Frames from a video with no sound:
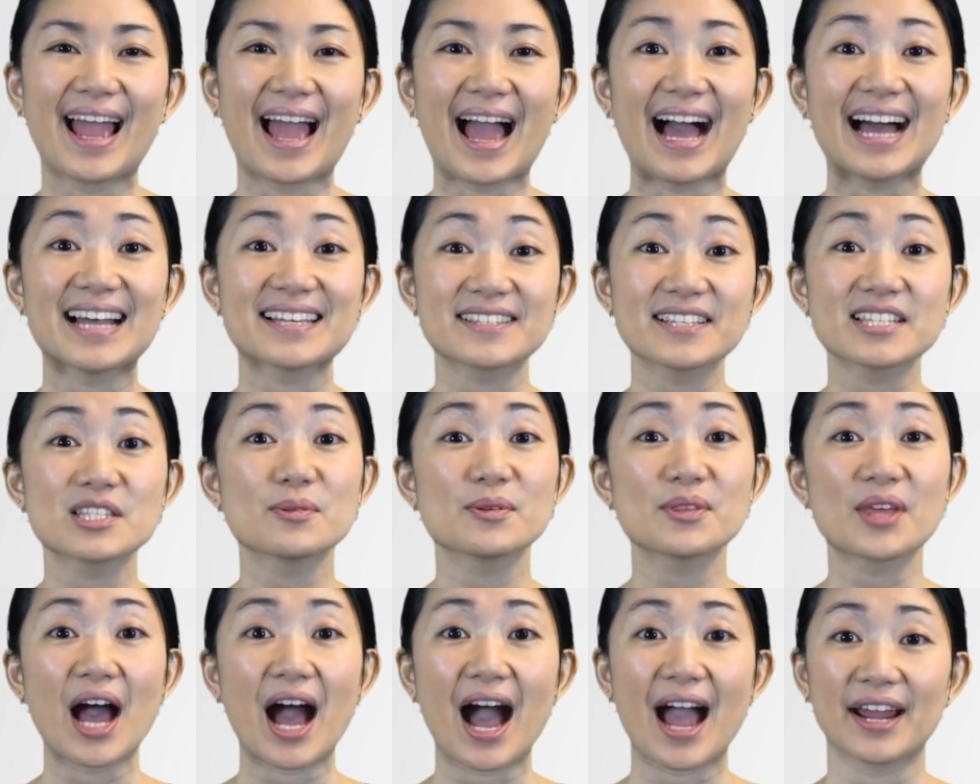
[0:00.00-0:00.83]
Assets with
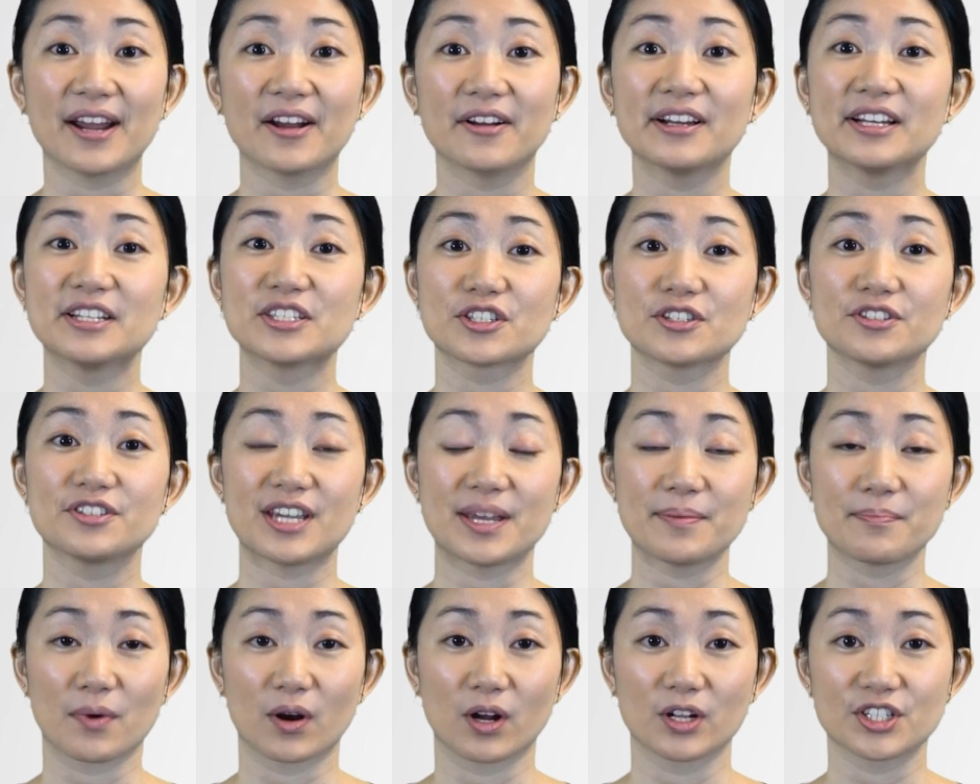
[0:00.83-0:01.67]
higher intraday
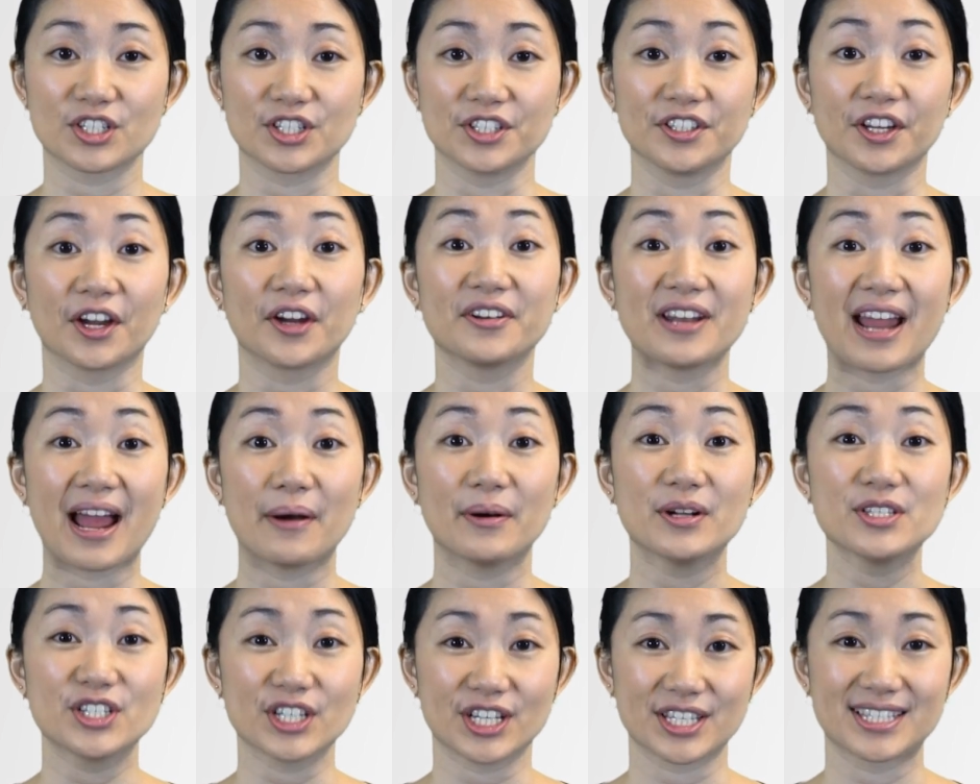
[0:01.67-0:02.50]
margin are now
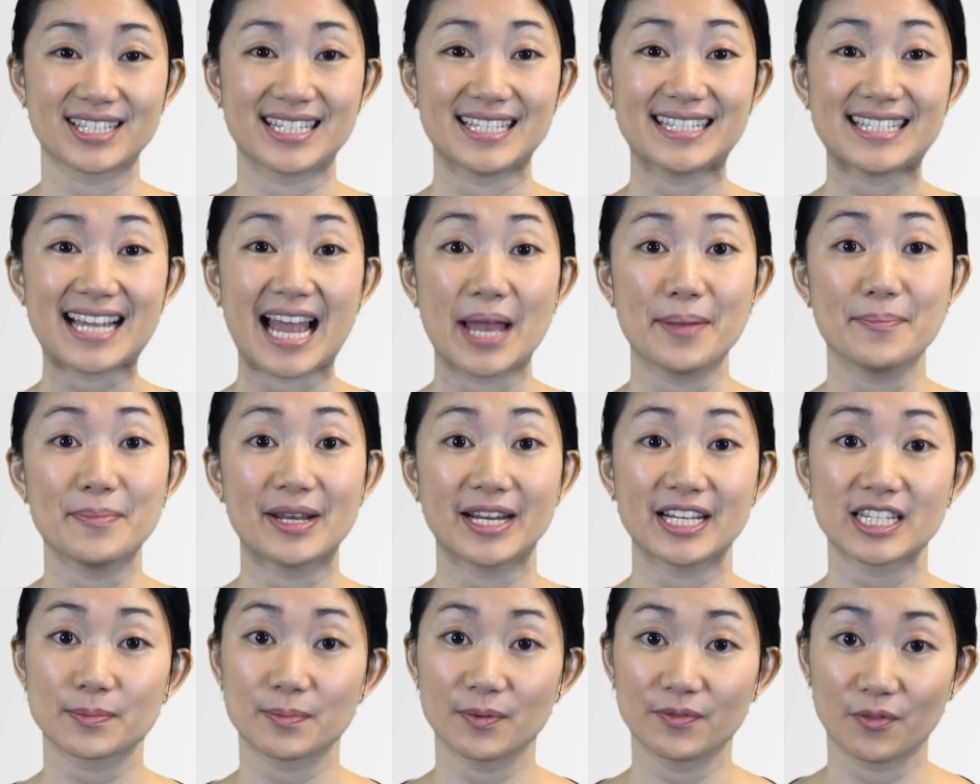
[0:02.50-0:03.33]
adjusted 10
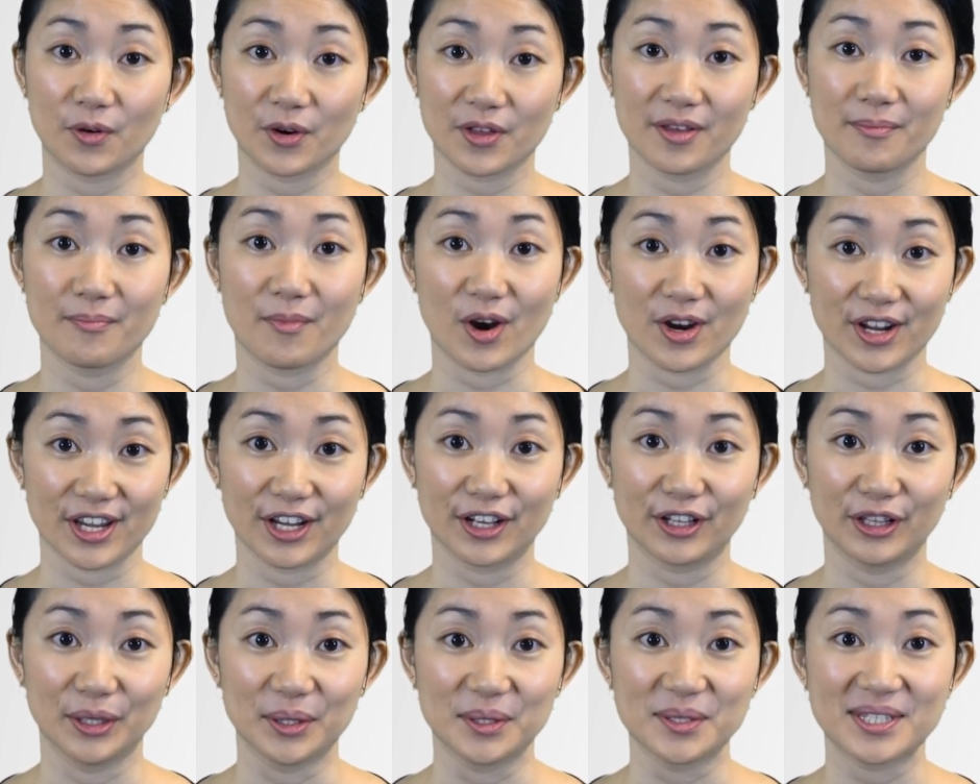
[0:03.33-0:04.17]
minutes before the market
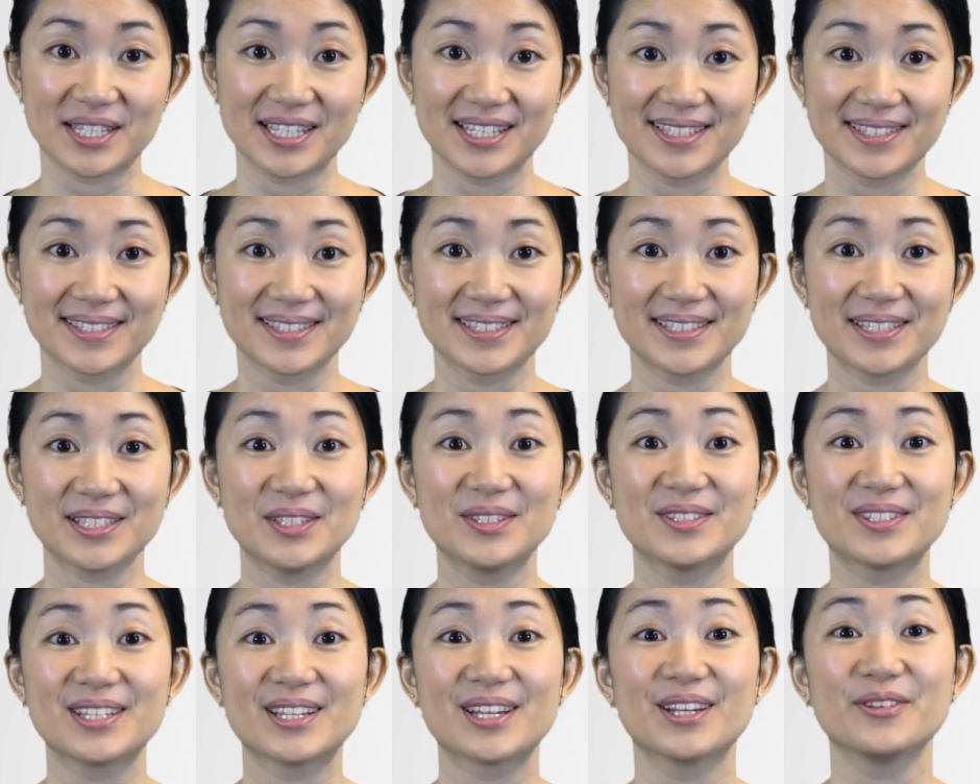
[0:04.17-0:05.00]
closes,
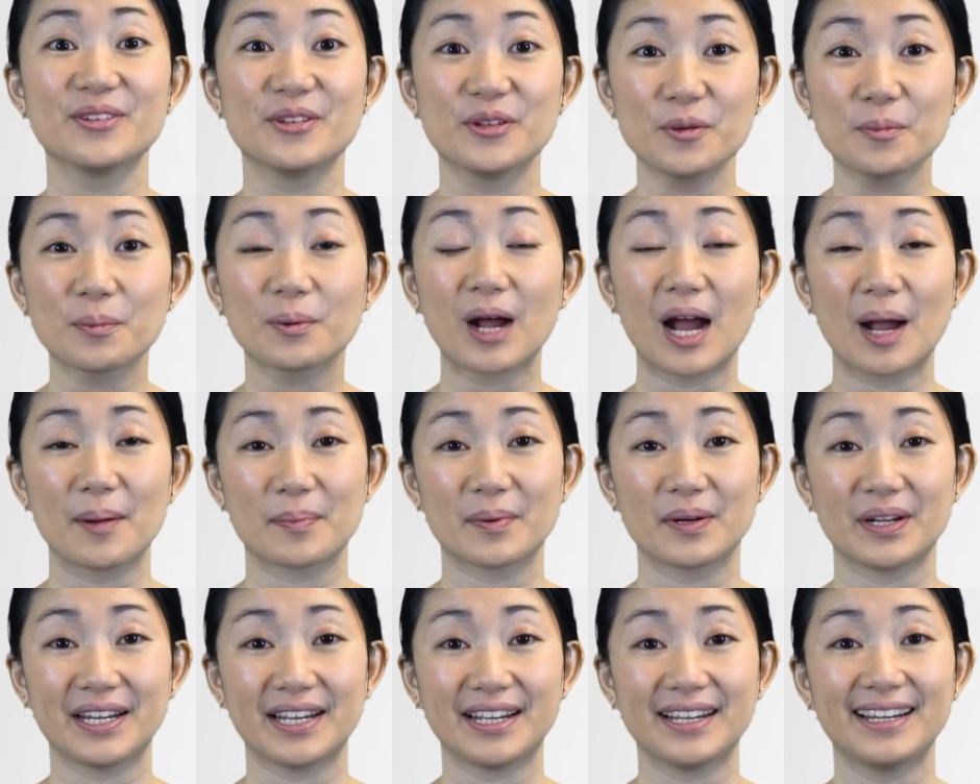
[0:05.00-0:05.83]
using a new
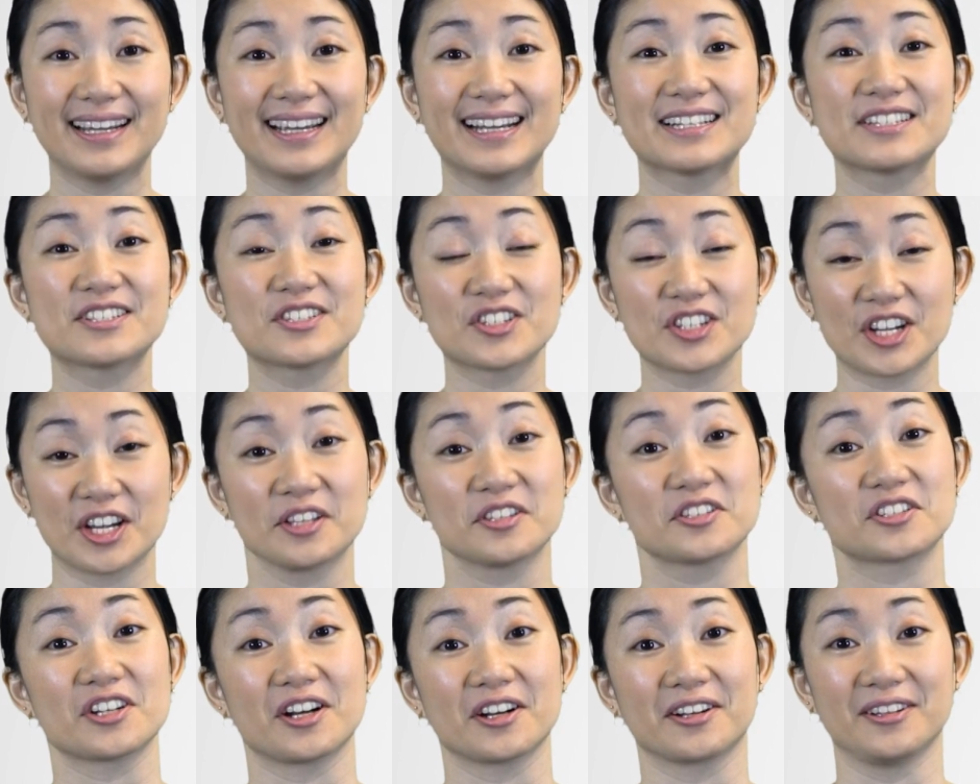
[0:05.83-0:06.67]
property,
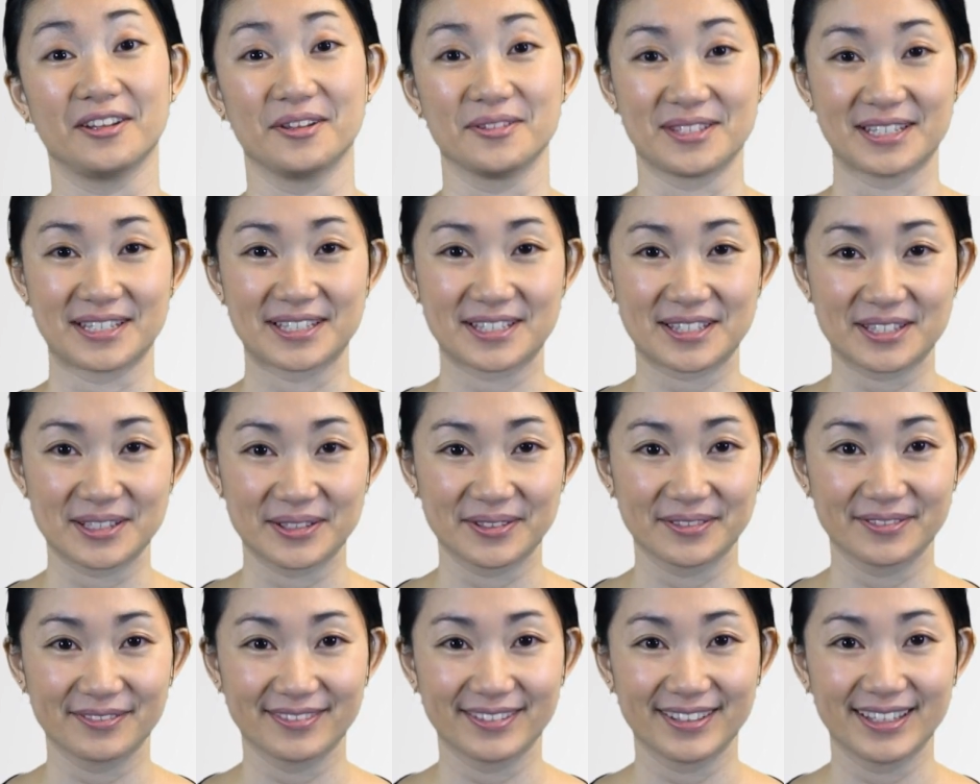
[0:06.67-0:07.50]
exchange.closing
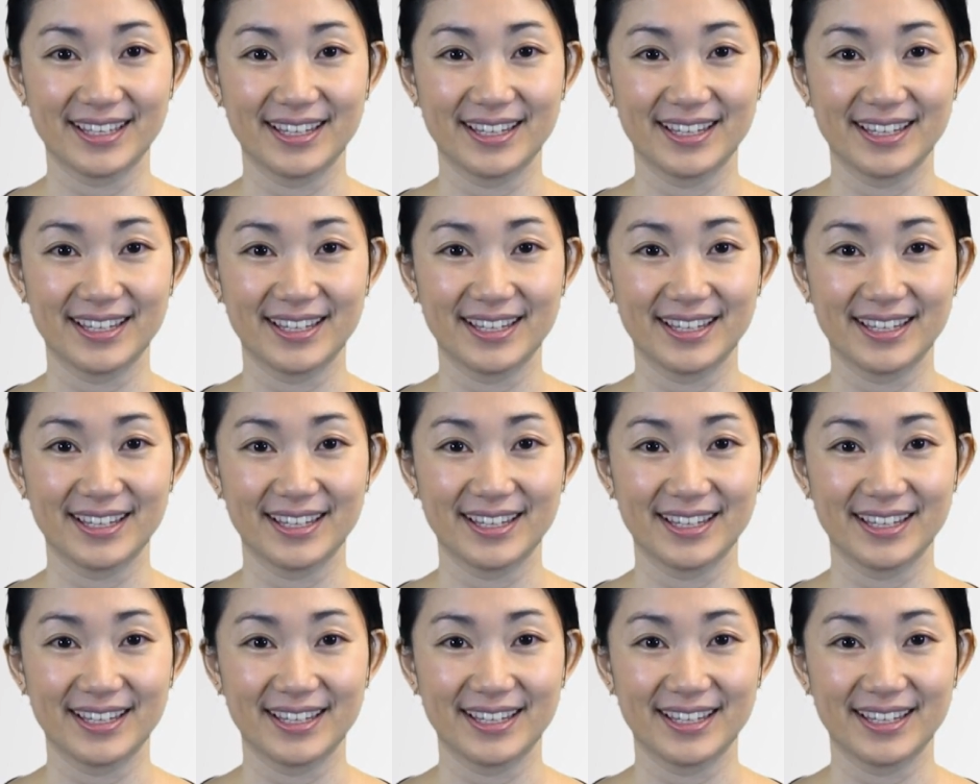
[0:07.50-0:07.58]
soon.